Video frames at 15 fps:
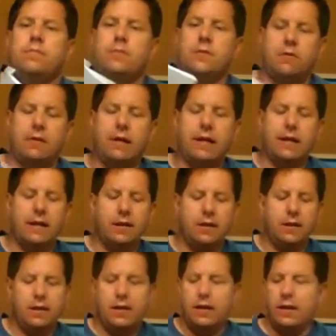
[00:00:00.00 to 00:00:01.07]
Alrighty.
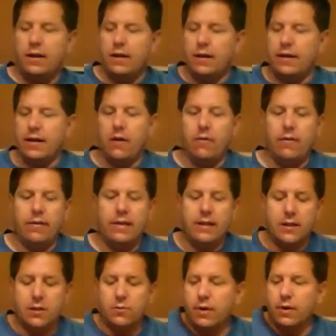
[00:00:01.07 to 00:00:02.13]
Now
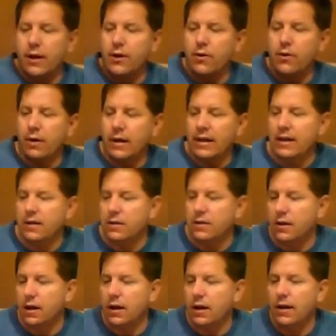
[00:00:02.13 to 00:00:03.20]
this is what I do on the
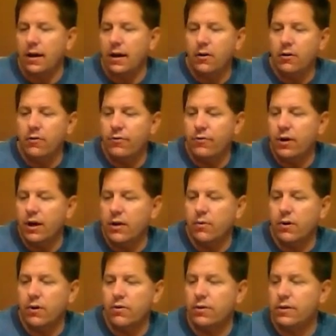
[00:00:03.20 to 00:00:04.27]
inside. I don't know if you guys
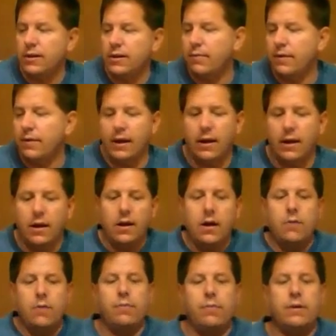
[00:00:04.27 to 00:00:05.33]
want to do the same thing.
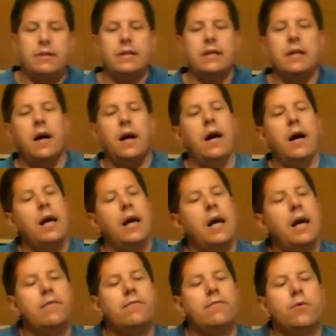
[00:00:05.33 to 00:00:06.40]
But see, I
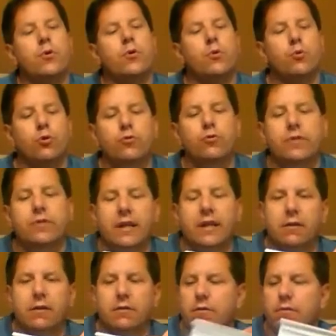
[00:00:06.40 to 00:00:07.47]
have grooves
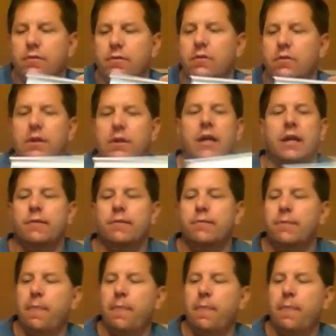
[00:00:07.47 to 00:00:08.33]
here. Okay?